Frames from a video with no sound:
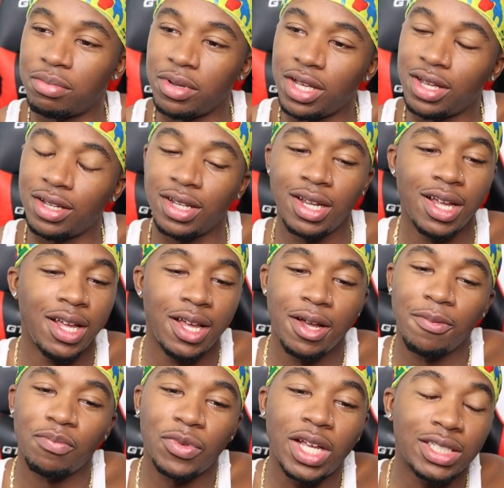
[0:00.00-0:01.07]
But man,
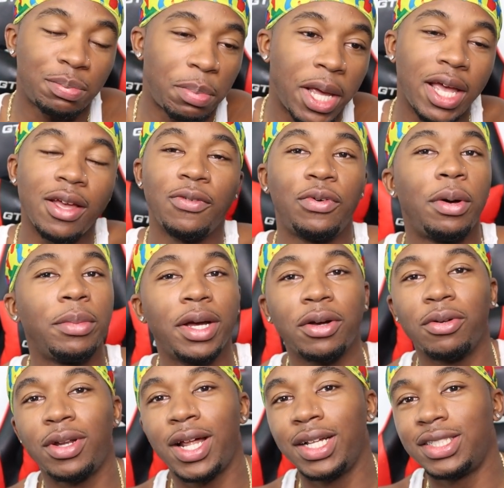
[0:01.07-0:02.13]
that's painful. I'm
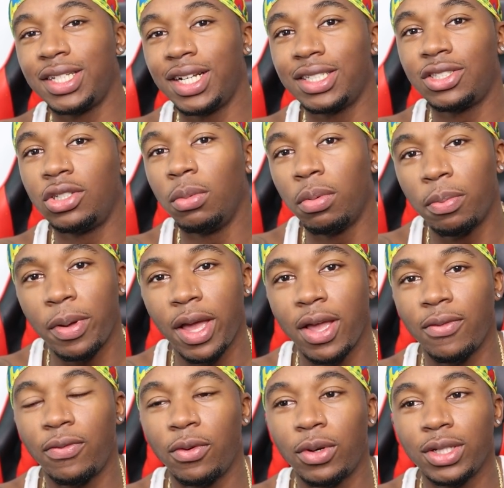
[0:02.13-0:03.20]
not gonna lie to you. That's super
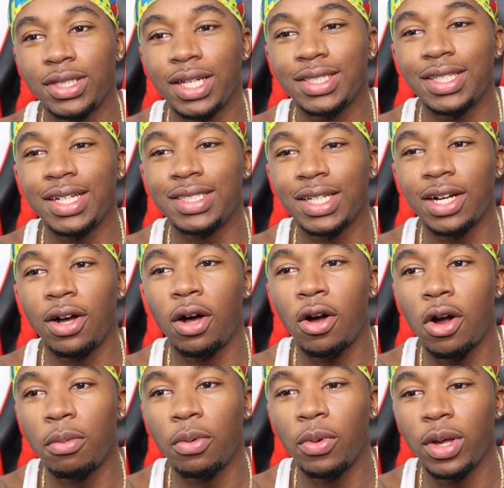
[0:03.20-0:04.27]
painful because that that's like a
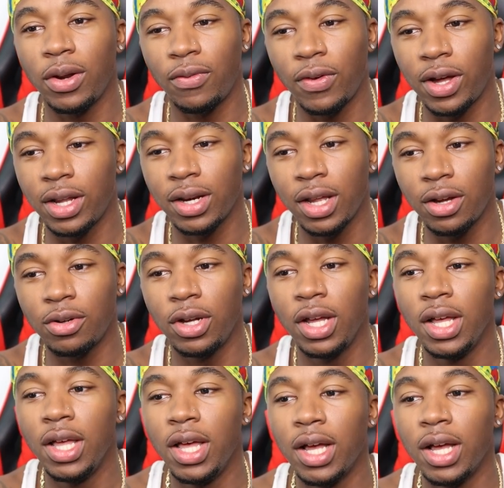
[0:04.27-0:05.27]
horrible way to find out.